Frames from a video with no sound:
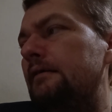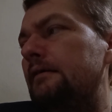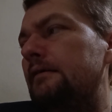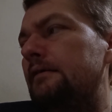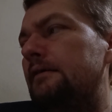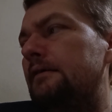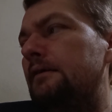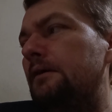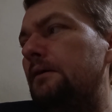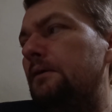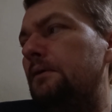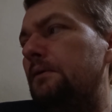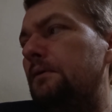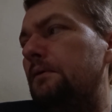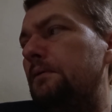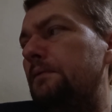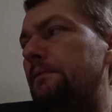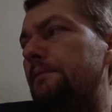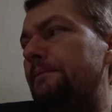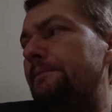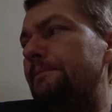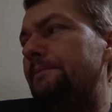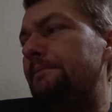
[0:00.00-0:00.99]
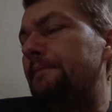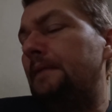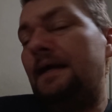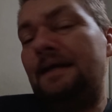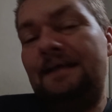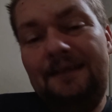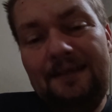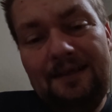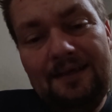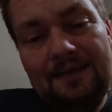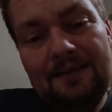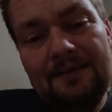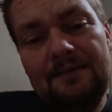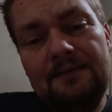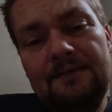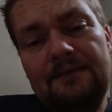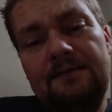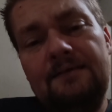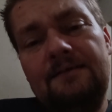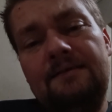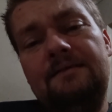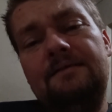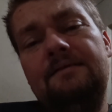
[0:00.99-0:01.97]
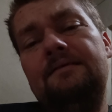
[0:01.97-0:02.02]
So ideas,
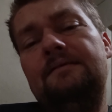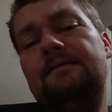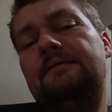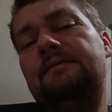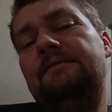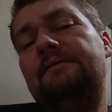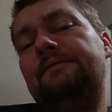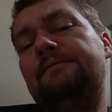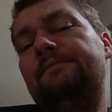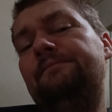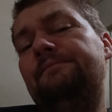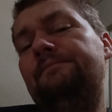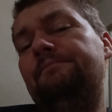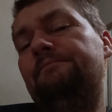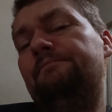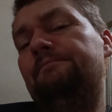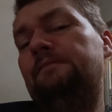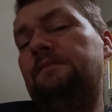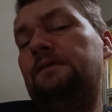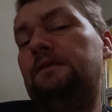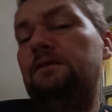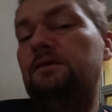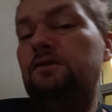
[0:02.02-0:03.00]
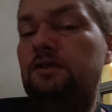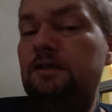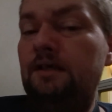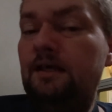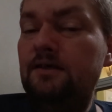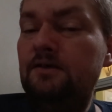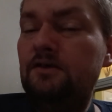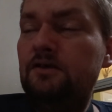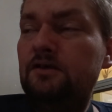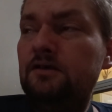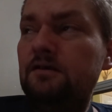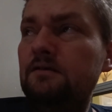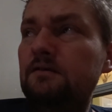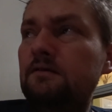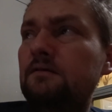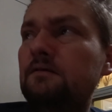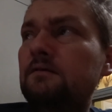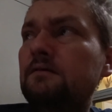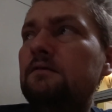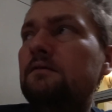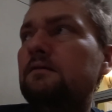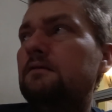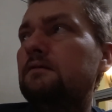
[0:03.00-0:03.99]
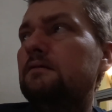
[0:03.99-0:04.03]

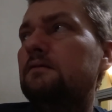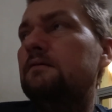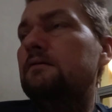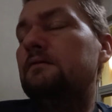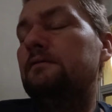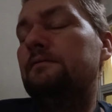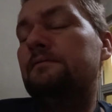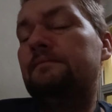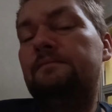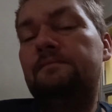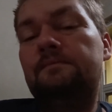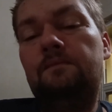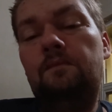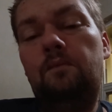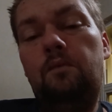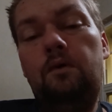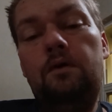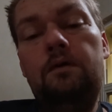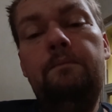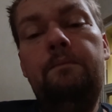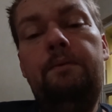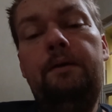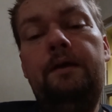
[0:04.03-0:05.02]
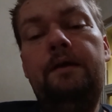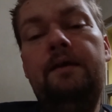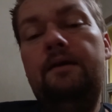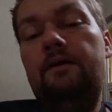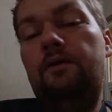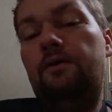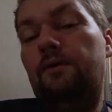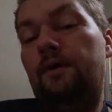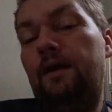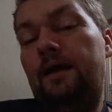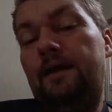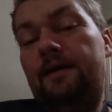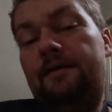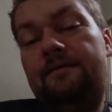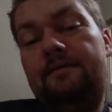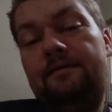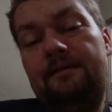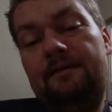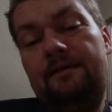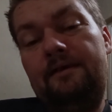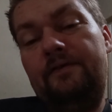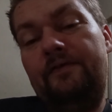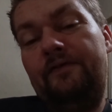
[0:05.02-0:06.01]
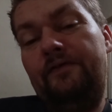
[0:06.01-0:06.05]
suggestions would be great
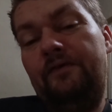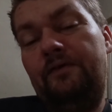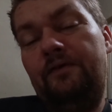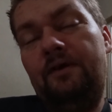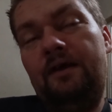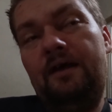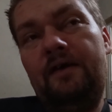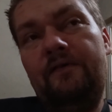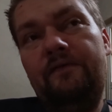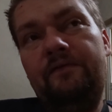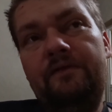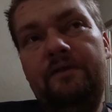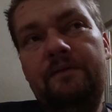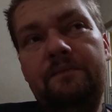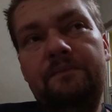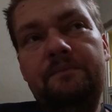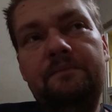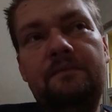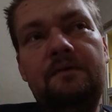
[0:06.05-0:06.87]
if you have them.